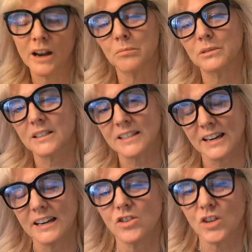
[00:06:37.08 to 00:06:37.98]
We're able to
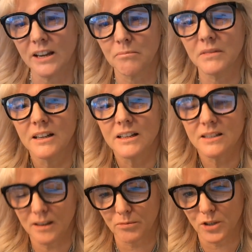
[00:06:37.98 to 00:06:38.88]
teach him
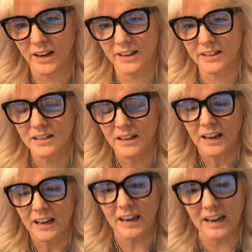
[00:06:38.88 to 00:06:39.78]
subjects
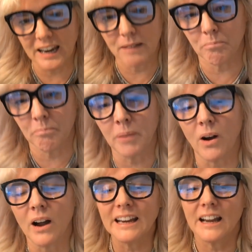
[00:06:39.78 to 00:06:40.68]

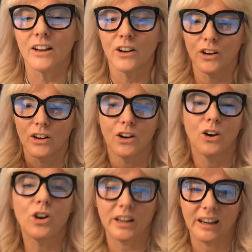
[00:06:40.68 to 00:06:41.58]
by
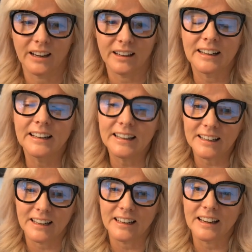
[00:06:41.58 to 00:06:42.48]
hooking and
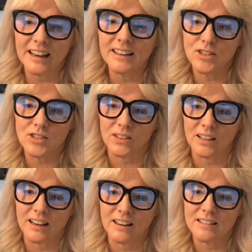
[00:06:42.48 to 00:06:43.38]
linking it into
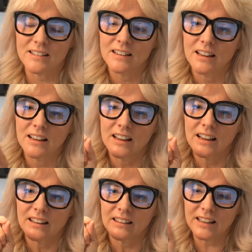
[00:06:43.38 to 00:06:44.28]
things
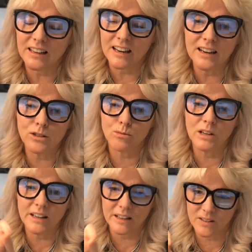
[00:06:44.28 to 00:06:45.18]
that he is
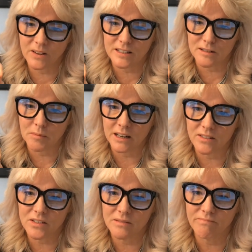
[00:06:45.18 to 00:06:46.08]
really excited
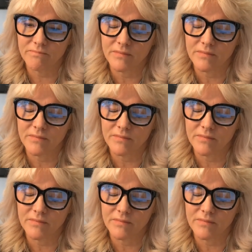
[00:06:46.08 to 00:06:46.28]
about.